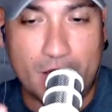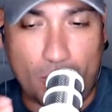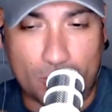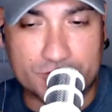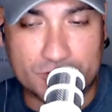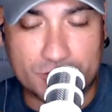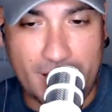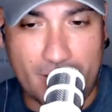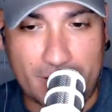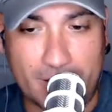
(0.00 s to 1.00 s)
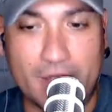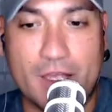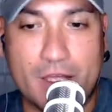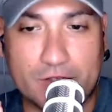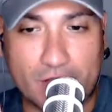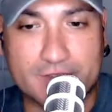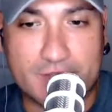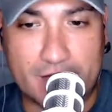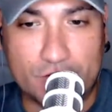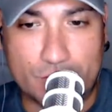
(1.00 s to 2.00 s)
Ulster County, does
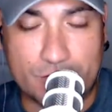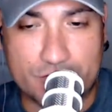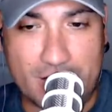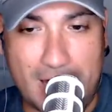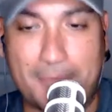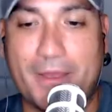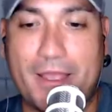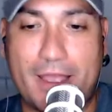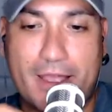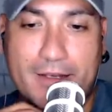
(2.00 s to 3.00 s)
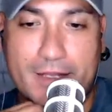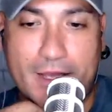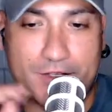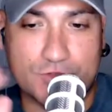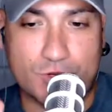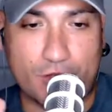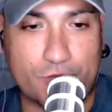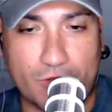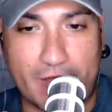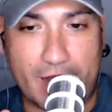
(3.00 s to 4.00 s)
not do her job. And I just want to
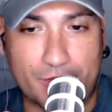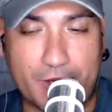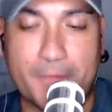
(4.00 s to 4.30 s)
throw that out there.